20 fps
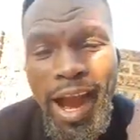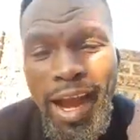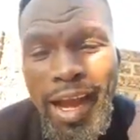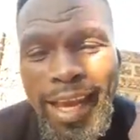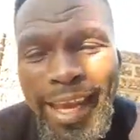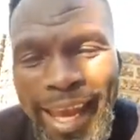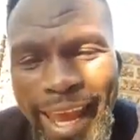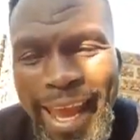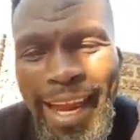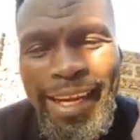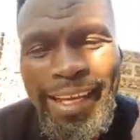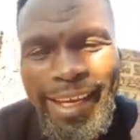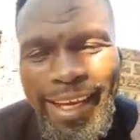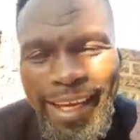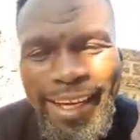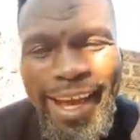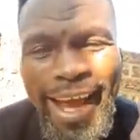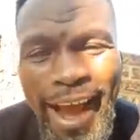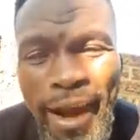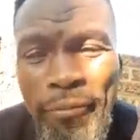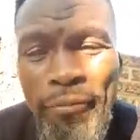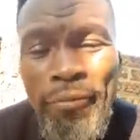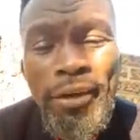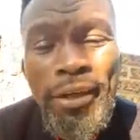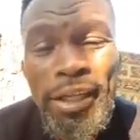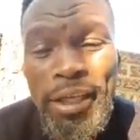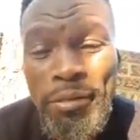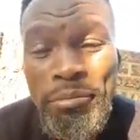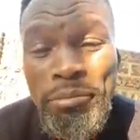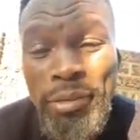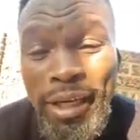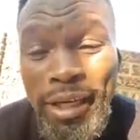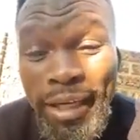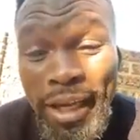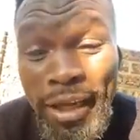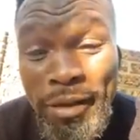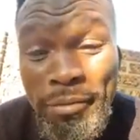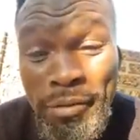Can an African man like